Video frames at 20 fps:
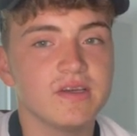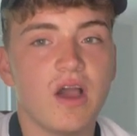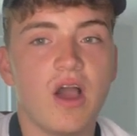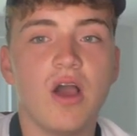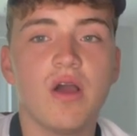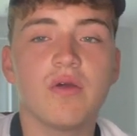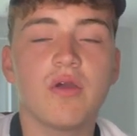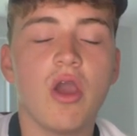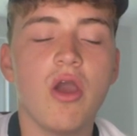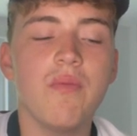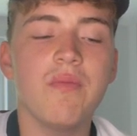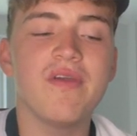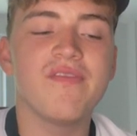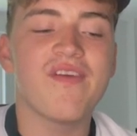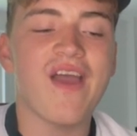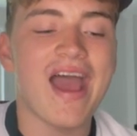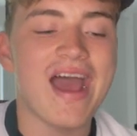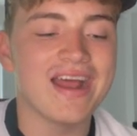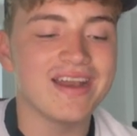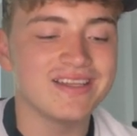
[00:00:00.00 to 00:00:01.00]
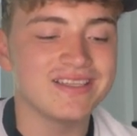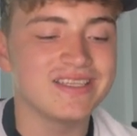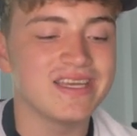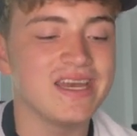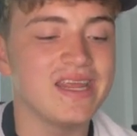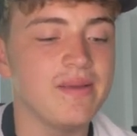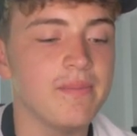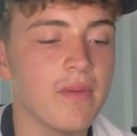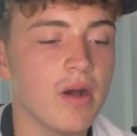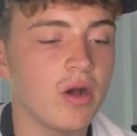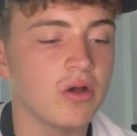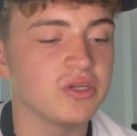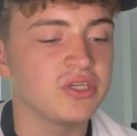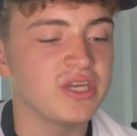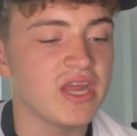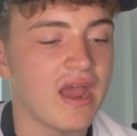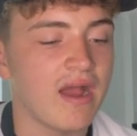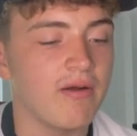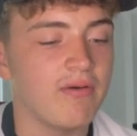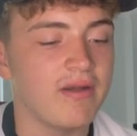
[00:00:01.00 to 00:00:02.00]
I'm going with Anthony
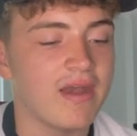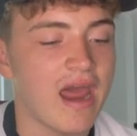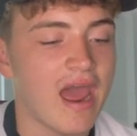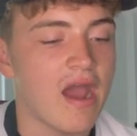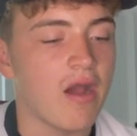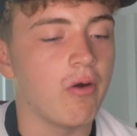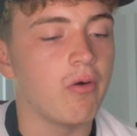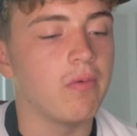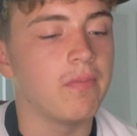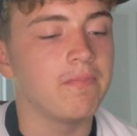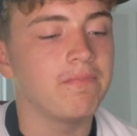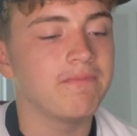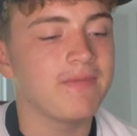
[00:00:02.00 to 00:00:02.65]
Martial now.